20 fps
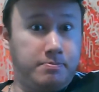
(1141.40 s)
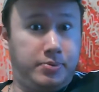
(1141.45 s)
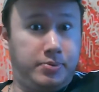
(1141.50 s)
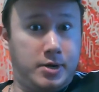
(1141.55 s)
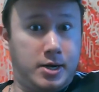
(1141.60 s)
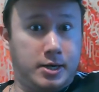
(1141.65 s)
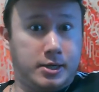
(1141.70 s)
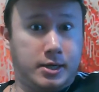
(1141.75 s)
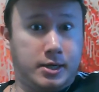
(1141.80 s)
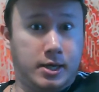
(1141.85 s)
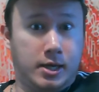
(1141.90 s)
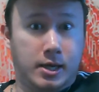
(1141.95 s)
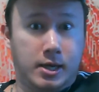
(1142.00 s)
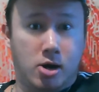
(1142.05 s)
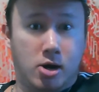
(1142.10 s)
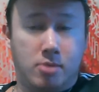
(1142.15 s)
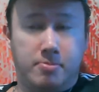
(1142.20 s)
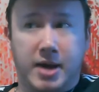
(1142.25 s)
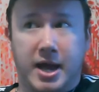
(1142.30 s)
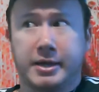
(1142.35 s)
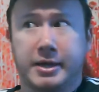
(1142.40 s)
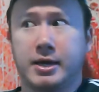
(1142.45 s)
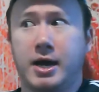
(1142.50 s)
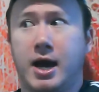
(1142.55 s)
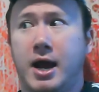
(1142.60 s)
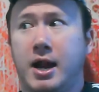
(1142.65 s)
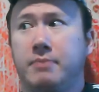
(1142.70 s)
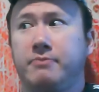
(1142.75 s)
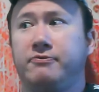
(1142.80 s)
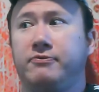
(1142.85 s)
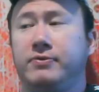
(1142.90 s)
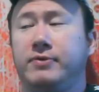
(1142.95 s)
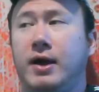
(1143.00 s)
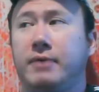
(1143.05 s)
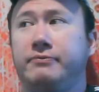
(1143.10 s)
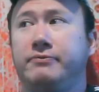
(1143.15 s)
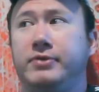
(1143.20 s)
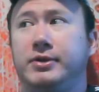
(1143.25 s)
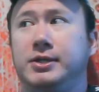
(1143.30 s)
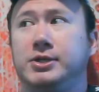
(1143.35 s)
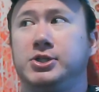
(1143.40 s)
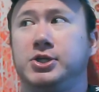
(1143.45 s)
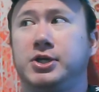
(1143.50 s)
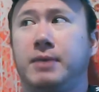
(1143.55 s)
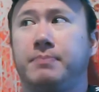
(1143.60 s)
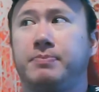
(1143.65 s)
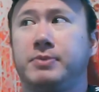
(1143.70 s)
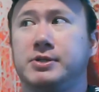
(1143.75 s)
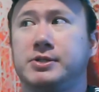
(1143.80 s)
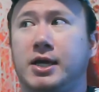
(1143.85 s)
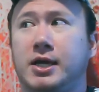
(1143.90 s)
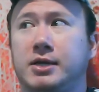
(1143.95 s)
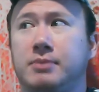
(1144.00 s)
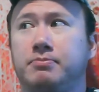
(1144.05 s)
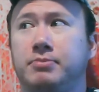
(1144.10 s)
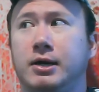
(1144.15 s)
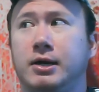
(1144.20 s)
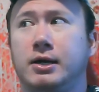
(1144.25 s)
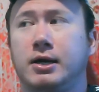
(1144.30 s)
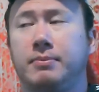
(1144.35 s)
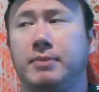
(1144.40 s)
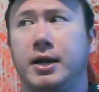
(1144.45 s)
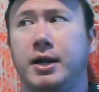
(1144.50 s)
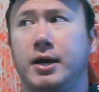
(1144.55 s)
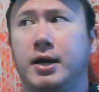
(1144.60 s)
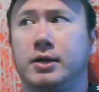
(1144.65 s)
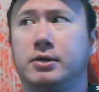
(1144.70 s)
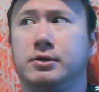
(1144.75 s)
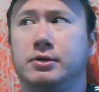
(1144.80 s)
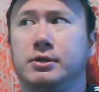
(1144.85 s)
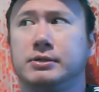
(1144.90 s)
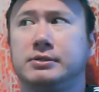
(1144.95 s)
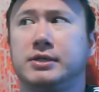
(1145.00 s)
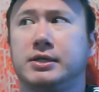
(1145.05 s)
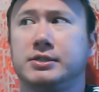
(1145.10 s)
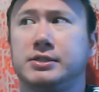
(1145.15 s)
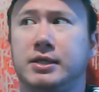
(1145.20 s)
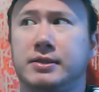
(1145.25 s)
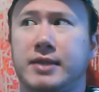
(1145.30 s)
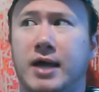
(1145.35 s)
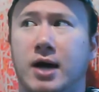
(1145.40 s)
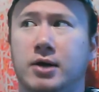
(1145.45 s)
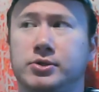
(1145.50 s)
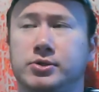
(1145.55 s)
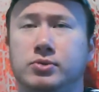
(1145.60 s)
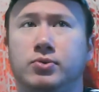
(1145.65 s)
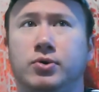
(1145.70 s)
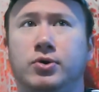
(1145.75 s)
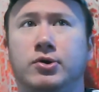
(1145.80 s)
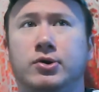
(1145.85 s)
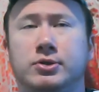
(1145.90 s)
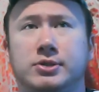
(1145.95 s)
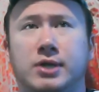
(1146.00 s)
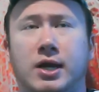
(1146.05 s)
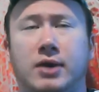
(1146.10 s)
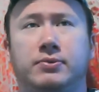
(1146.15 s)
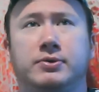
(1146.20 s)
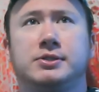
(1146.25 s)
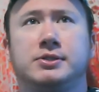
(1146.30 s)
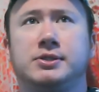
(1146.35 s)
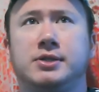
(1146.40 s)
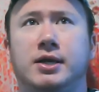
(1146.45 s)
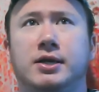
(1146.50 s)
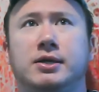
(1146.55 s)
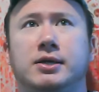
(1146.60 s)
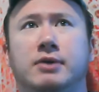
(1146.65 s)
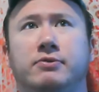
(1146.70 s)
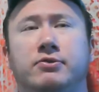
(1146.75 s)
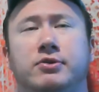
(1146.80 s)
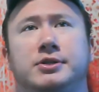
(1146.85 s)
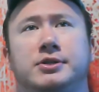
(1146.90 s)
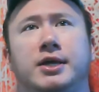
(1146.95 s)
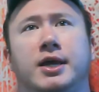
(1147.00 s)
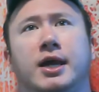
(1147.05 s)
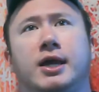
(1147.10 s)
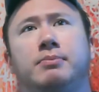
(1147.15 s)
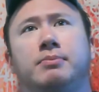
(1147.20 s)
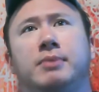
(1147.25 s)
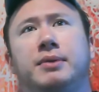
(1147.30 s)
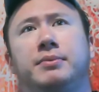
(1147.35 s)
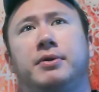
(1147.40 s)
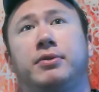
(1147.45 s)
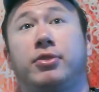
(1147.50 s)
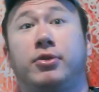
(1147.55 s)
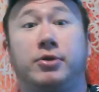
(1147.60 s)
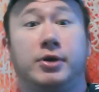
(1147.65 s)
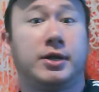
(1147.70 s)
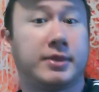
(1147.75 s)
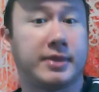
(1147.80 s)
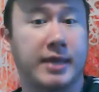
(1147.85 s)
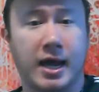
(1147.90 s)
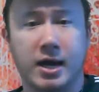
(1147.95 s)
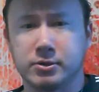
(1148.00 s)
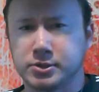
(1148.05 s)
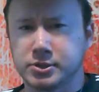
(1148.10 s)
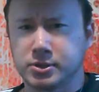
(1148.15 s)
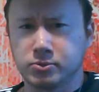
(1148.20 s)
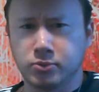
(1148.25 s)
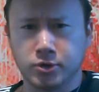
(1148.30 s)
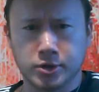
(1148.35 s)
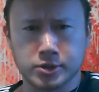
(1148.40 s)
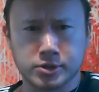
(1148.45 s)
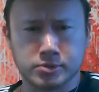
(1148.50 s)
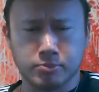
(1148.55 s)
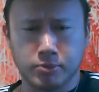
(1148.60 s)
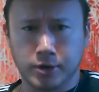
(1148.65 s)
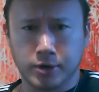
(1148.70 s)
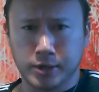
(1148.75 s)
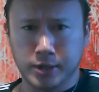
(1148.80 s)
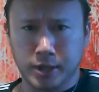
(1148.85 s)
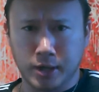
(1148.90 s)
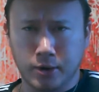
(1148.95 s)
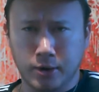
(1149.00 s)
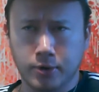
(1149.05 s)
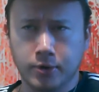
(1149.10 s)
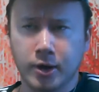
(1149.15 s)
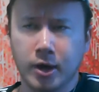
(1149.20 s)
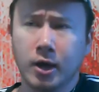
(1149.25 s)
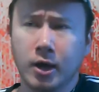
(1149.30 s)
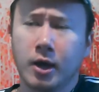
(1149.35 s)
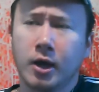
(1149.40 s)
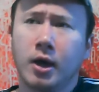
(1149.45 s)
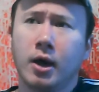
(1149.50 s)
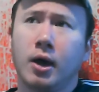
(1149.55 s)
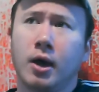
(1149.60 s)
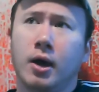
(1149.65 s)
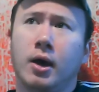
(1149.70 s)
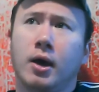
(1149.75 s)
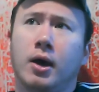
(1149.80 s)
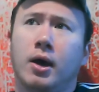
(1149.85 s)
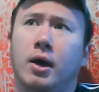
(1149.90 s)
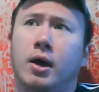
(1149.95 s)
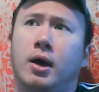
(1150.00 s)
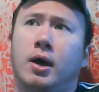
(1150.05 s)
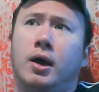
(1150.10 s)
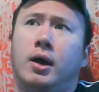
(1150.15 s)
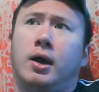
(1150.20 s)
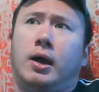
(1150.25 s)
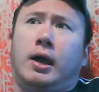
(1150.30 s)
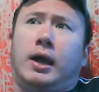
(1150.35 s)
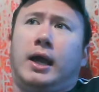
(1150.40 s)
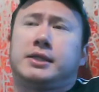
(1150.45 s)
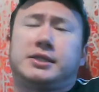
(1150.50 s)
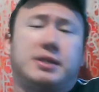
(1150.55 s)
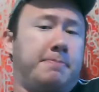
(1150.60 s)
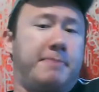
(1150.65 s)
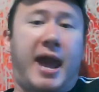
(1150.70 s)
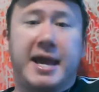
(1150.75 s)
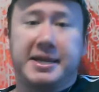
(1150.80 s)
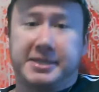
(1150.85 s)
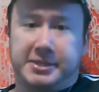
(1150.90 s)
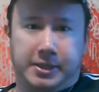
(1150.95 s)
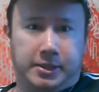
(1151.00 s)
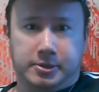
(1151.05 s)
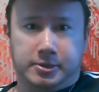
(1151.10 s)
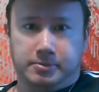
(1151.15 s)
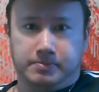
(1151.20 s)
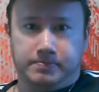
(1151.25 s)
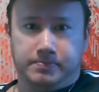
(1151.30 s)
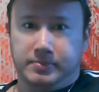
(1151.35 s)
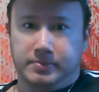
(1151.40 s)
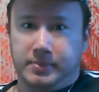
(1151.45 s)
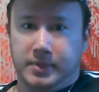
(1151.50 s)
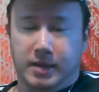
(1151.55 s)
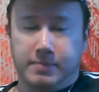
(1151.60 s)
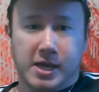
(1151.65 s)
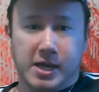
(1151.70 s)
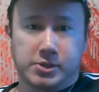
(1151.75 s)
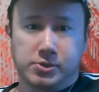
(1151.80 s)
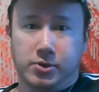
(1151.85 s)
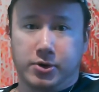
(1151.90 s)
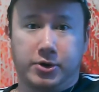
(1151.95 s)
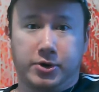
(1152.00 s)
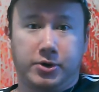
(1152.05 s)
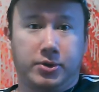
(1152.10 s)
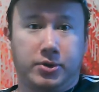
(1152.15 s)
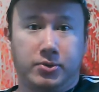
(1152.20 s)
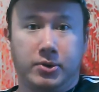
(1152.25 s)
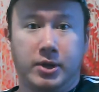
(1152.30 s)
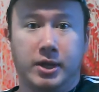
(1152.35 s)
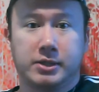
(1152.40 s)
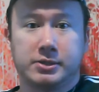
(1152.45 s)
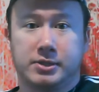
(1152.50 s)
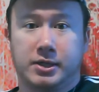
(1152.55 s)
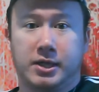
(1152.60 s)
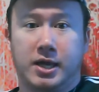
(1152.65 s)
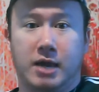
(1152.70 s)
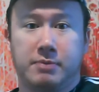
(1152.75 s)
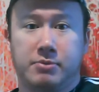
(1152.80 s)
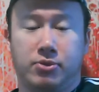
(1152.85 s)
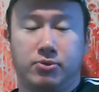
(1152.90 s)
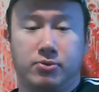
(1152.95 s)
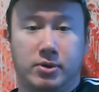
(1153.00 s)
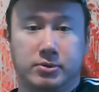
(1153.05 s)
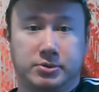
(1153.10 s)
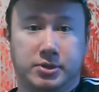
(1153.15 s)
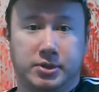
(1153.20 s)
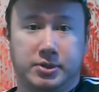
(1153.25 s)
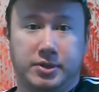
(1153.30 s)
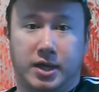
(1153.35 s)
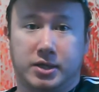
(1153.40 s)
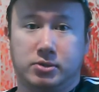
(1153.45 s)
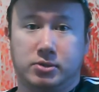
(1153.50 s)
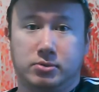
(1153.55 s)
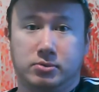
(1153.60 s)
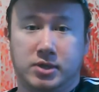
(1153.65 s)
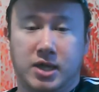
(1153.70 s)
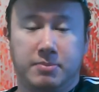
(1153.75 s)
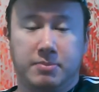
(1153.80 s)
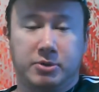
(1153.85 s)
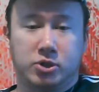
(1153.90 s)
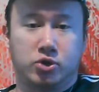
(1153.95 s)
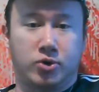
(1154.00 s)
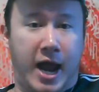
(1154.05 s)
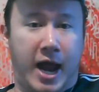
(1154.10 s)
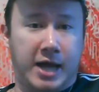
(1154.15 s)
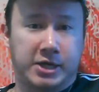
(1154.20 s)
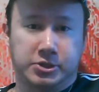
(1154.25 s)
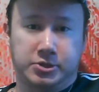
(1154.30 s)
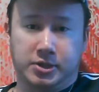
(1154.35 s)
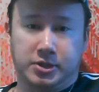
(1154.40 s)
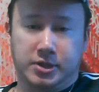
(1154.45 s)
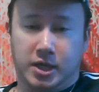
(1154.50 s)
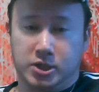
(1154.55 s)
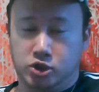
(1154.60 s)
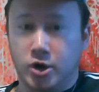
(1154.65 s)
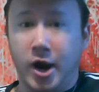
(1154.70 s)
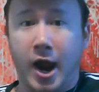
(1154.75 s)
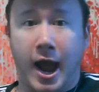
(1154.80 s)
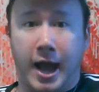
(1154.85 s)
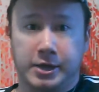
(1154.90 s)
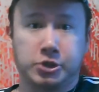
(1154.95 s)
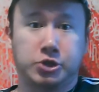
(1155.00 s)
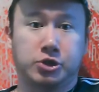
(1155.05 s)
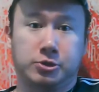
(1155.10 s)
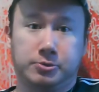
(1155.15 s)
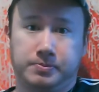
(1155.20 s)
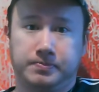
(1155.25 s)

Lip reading: book, oh my God, I'm finishing up the second book. I'm at 160,000 words. I would say, give or take, maybe 30,000 words more to go. It's amazing. It makes Lord of the Rings and Game of Thrones Game of Trash look like trash.